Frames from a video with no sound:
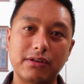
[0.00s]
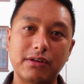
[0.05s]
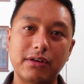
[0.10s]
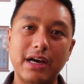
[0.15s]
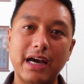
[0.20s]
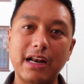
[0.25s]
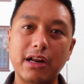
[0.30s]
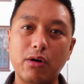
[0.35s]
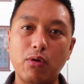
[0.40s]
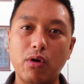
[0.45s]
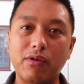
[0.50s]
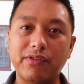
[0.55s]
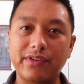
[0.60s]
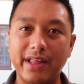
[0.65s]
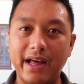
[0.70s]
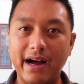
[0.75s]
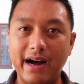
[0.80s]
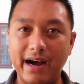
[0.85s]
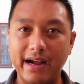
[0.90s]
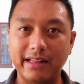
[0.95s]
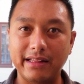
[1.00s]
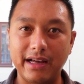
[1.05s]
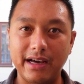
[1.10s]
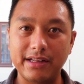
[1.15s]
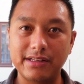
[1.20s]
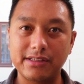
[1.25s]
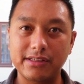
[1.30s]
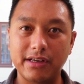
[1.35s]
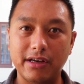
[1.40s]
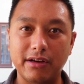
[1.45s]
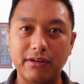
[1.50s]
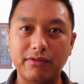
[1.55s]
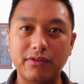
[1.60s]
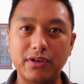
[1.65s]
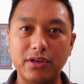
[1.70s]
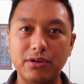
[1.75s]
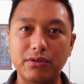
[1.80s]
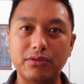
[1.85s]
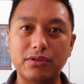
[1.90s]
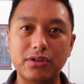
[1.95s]
kind of go over the highlights of
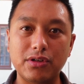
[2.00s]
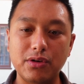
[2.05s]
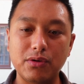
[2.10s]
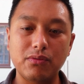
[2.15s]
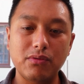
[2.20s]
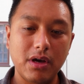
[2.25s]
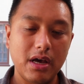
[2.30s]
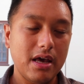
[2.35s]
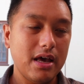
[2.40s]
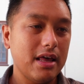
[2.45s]
Q2.